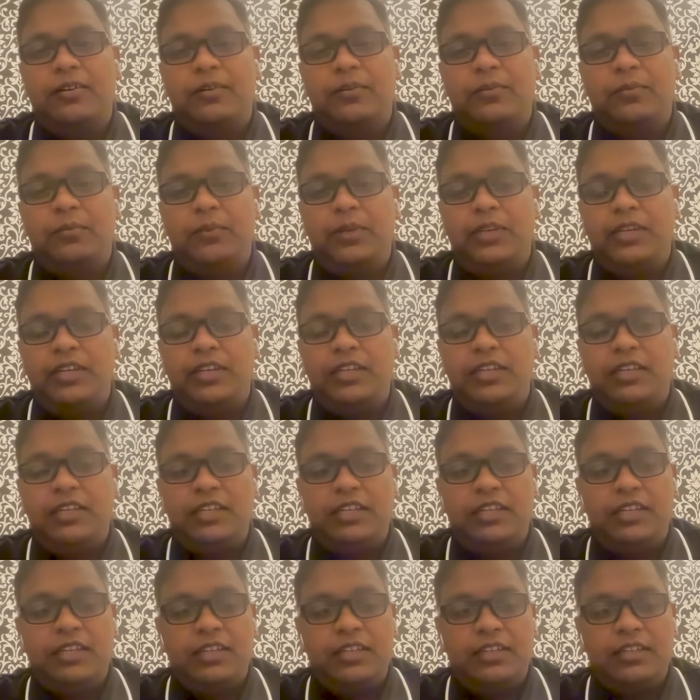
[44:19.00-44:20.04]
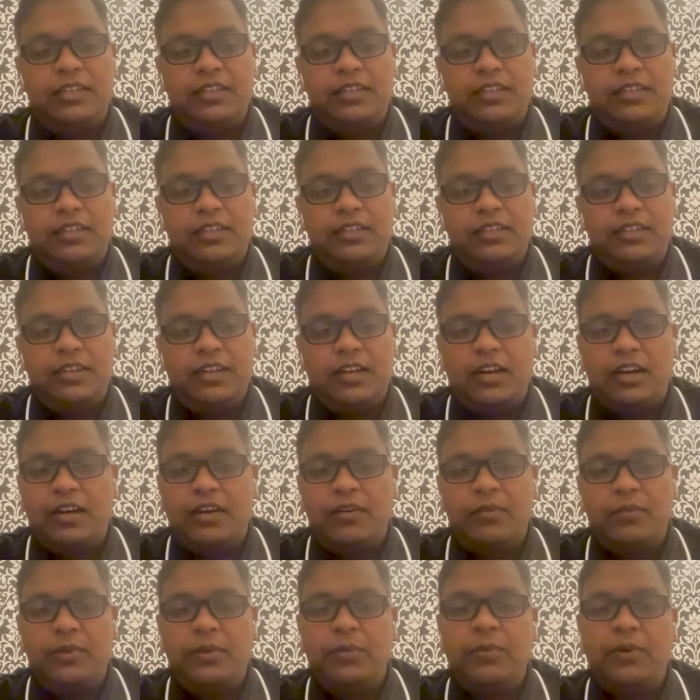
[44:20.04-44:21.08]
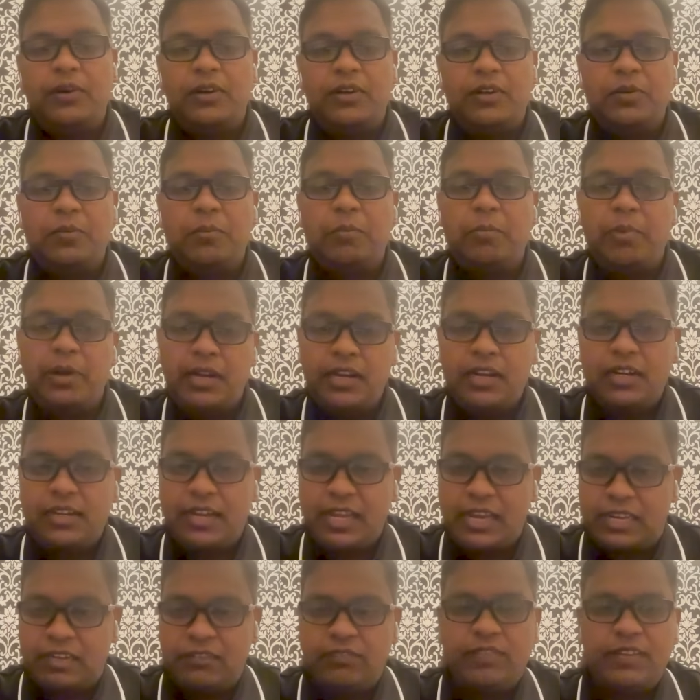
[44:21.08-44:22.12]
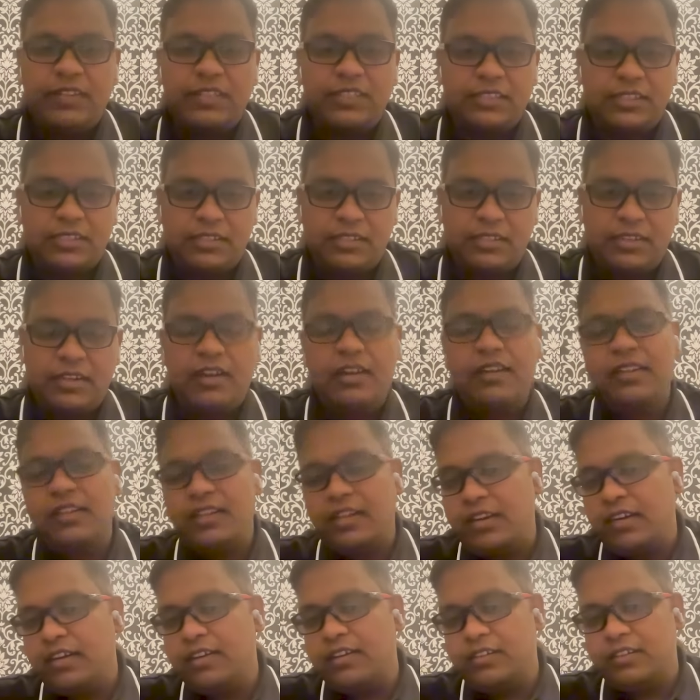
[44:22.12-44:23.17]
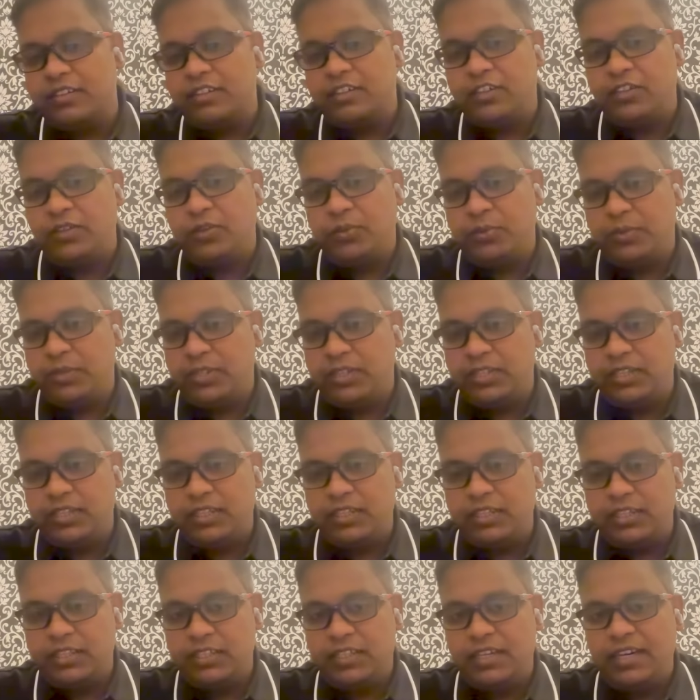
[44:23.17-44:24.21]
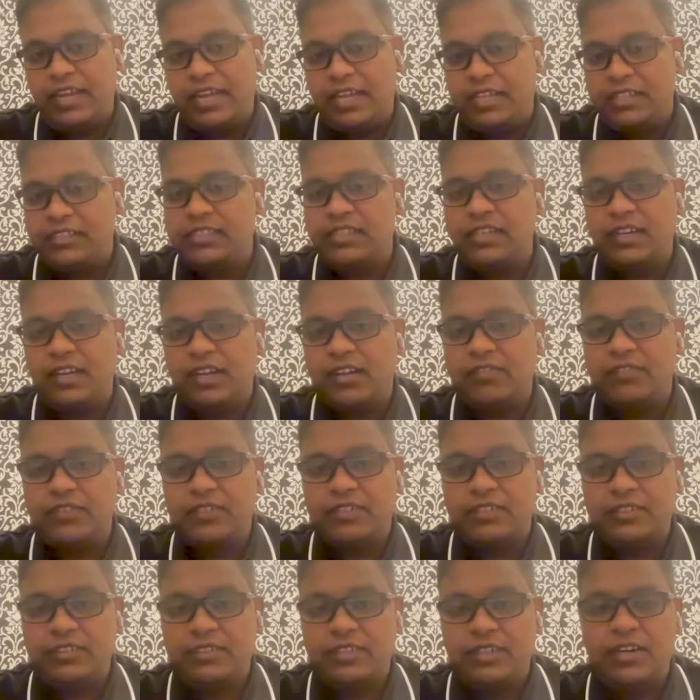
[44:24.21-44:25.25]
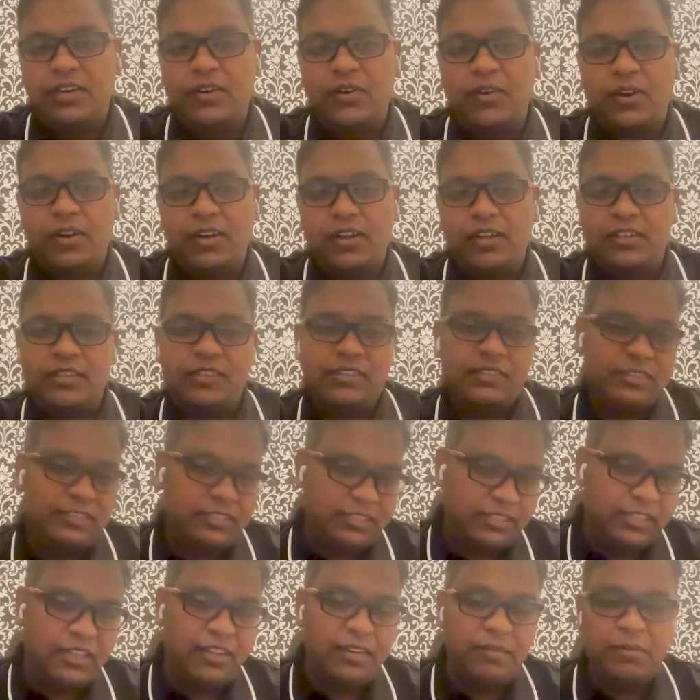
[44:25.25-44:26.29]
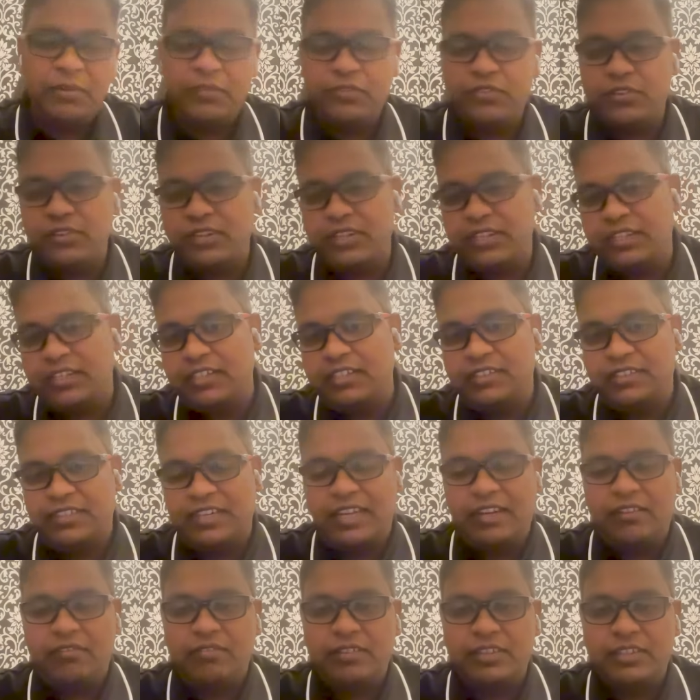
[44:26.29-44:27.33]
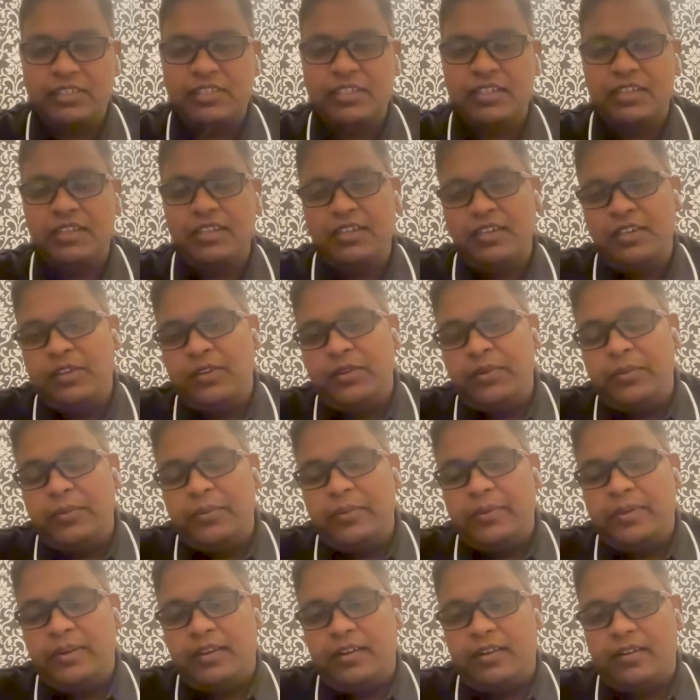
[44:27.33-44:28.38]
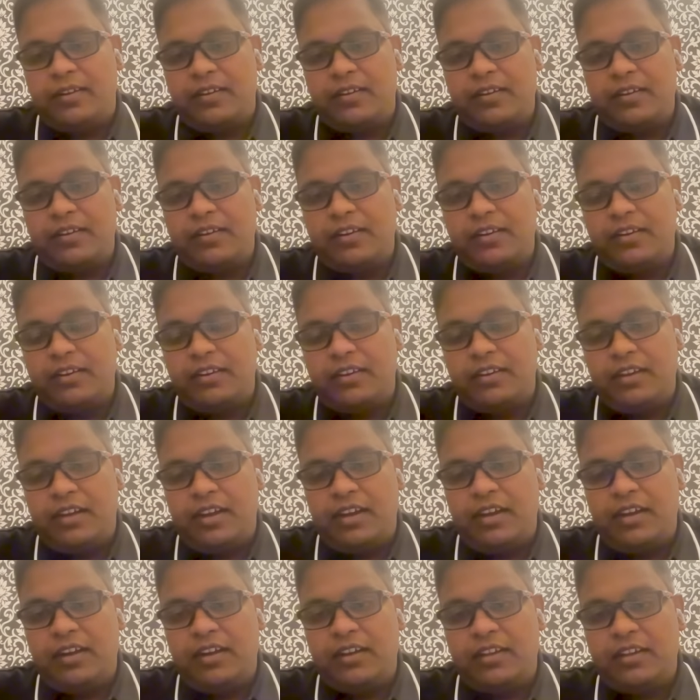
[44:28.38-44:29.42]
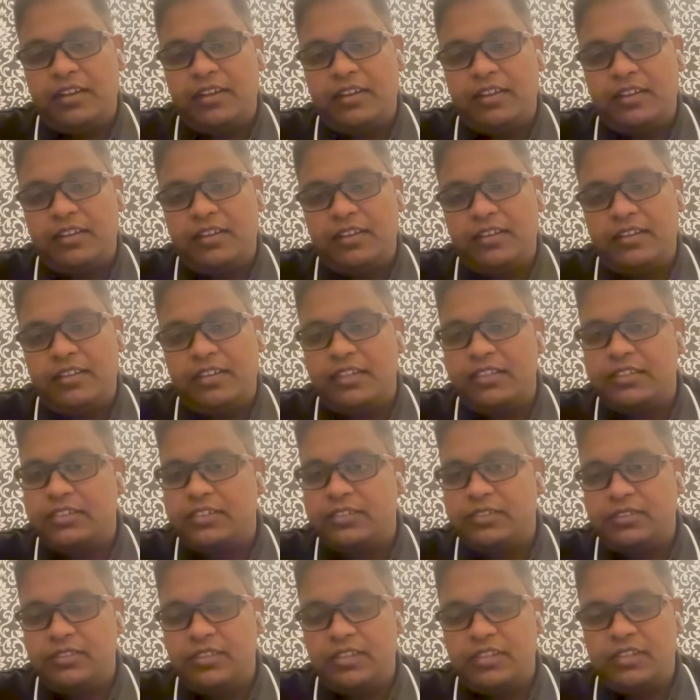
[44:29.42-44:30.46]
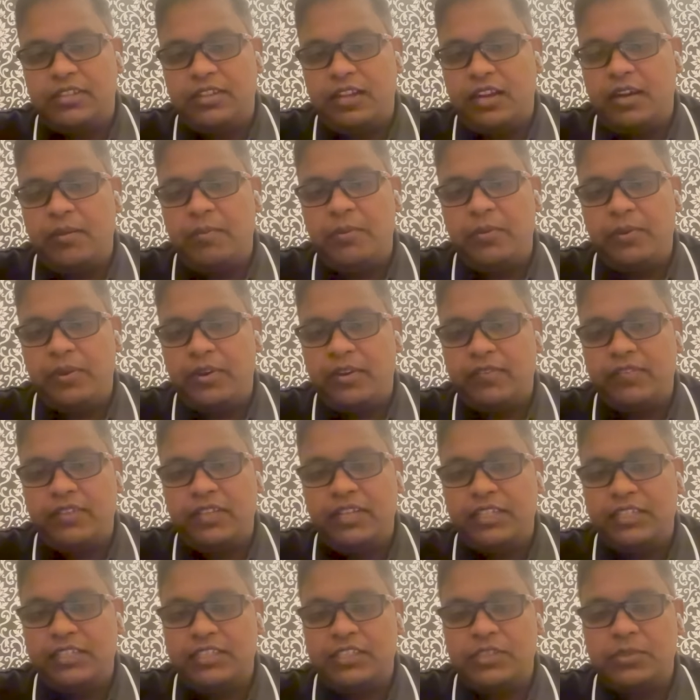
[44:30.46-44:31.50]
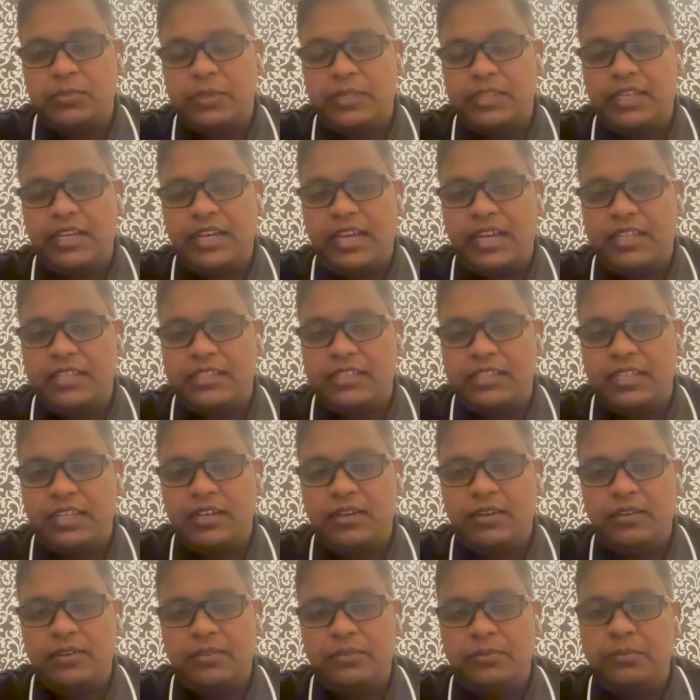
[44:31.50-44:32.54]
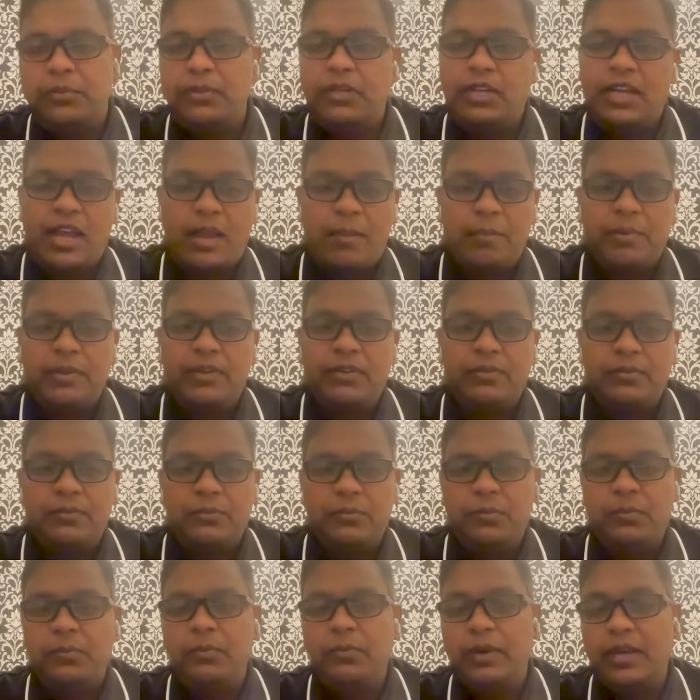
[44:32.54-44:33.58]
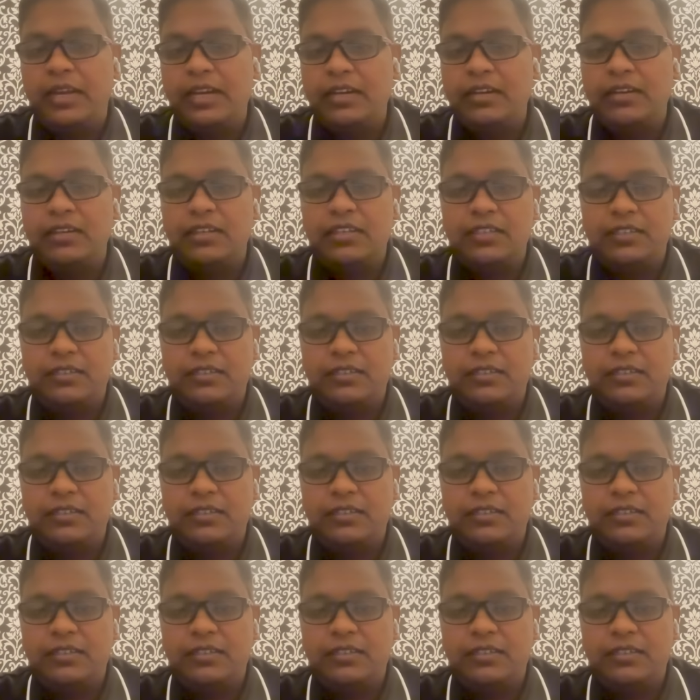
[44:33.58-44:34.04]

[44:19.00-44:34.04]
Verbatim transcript: We want to build tech first and then do the land sale after, and not sale before and tech first. And that'll be one of the reasons why the land sale would happen, when